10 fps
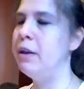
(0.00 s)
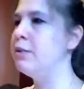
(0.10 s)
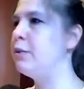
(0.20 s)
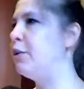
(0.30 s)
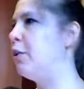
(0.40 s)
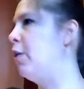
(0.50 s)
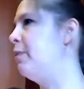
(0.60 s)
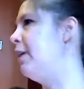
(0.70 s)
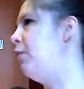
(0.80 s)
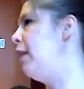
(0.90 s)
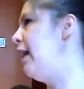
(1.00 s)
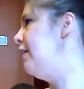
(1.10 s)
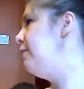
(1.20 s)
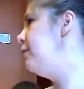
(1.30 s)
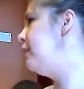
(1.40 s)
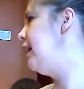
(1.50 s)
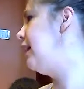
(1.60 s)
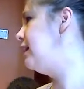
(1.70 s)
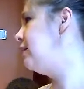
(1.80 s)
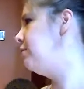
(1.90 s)
You can stretch your arms out wide if you'd
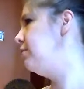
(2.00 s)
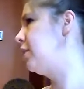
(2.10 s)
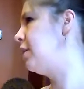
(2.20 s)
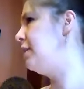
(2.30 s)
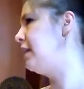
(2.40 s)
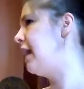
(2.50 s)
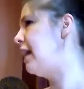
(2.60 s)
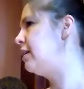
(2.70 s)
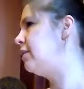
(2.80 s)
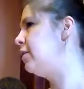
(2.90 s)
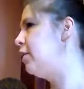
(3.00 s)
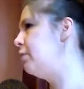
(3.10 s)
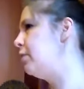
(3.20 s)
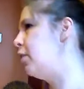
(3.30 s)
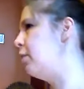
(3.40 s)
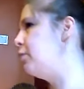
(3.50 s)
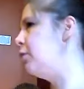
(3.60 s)
like. come into cactus arms or arms